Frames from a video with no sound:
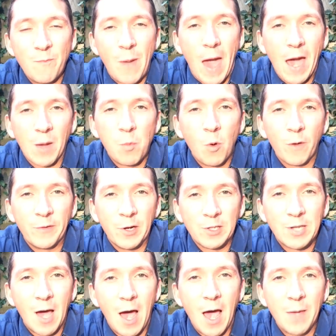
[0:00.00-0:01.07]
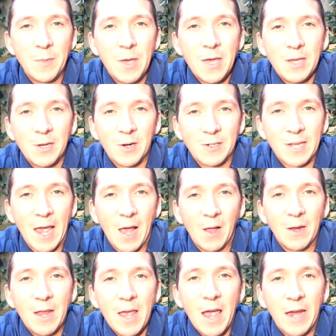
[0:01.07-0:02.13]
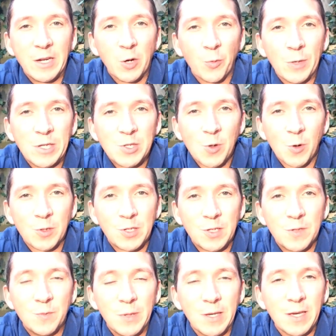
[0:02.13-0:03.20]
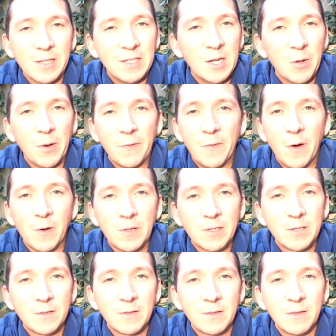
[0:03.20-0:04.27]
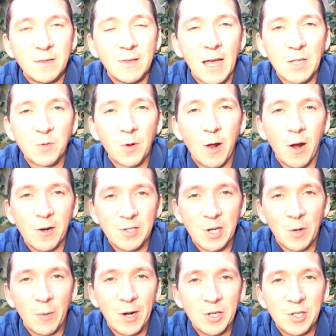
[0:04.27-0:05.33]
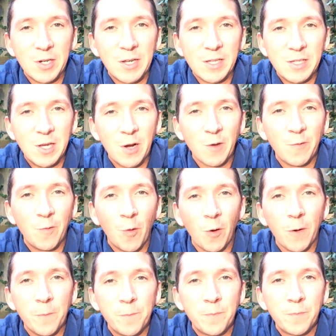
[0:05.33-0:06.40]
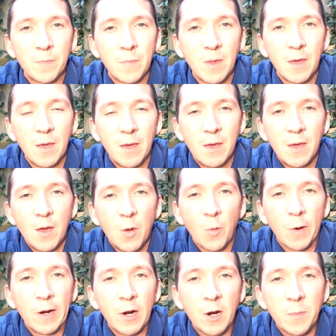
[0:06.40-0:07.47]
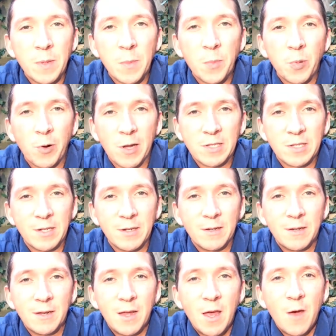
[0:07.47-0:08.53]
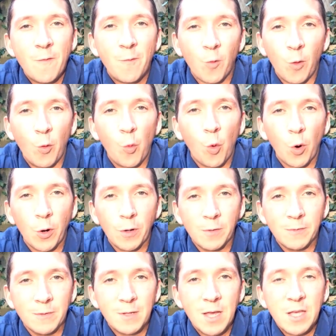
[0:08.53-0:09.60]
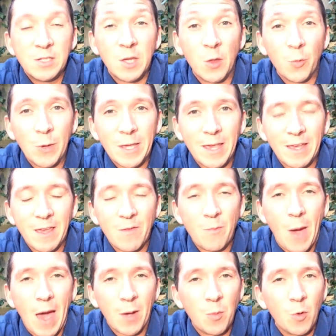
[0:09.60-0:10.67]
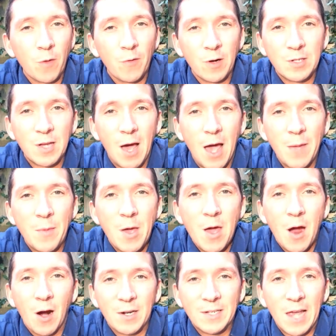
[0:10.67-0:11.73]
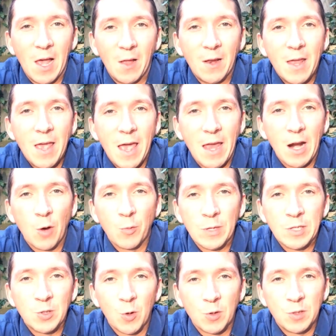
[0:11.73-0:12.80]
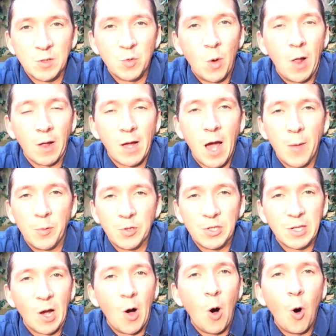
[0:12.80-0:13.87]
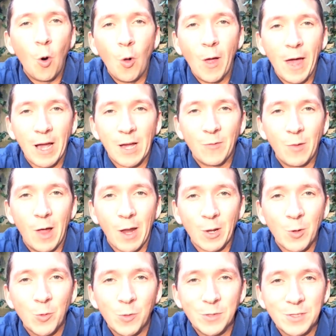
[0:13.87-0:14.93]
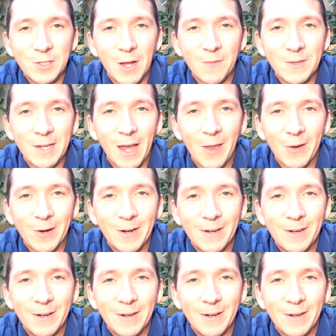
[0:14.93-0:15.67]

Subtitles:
back more of your time, your talent, and your resources, because you know what, folks? That's what our generation is here for. We're here to be present for the world so that we can give back more of our time, our talent, and our resources while accomplishing a whole heck of a lot of cool stuff together.